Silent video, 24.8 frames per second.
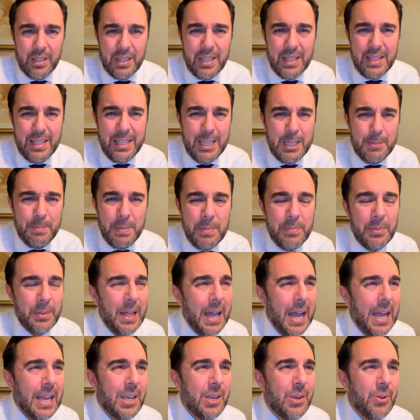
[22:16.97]
These people
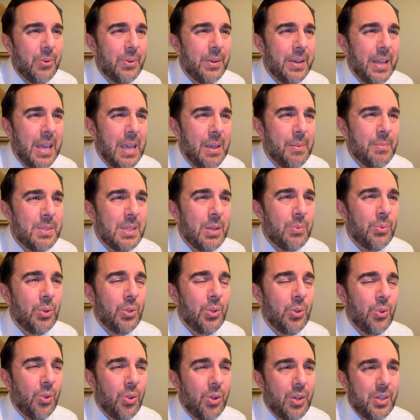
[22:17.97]
had no names, they were
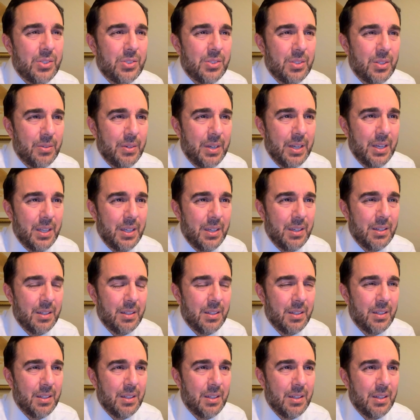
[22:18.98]
lost already.
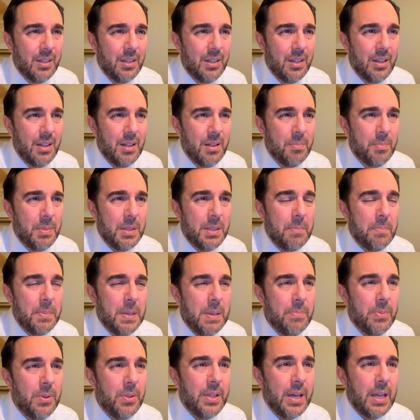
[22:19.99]
But the
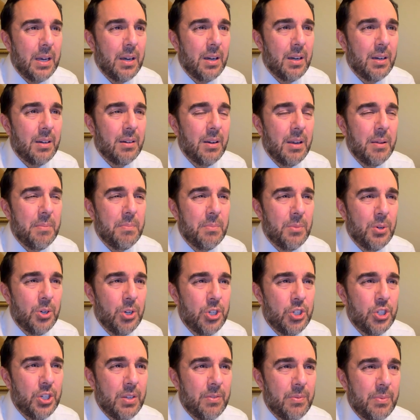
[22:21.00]
people that are
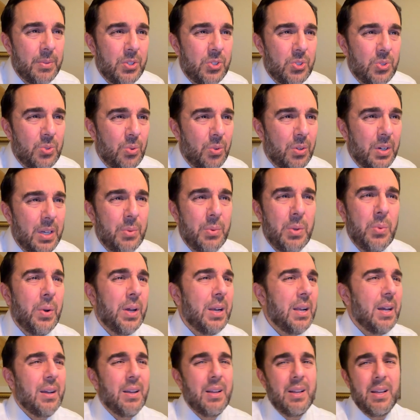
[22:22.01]
emerging from the story, we want
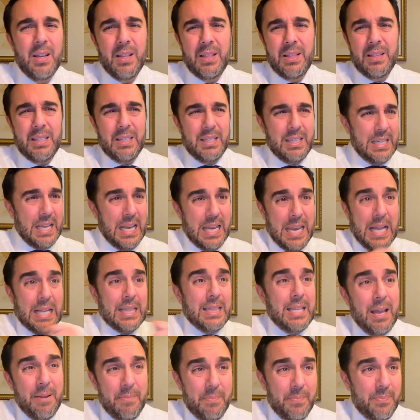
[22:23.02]
to connect
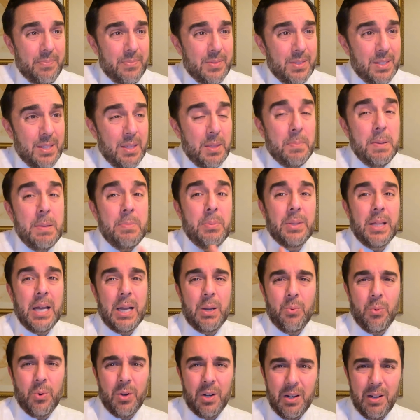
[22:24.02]
them to the people
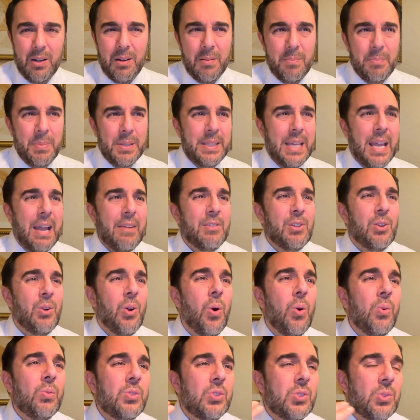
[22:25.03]
that were, but they have their
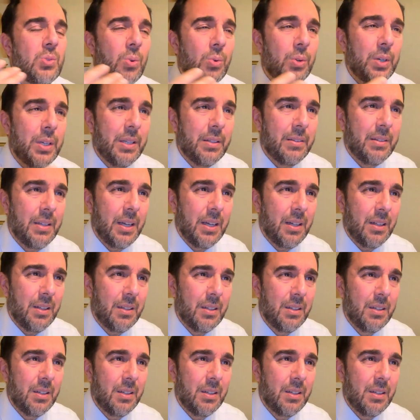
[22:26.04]
own story to tell.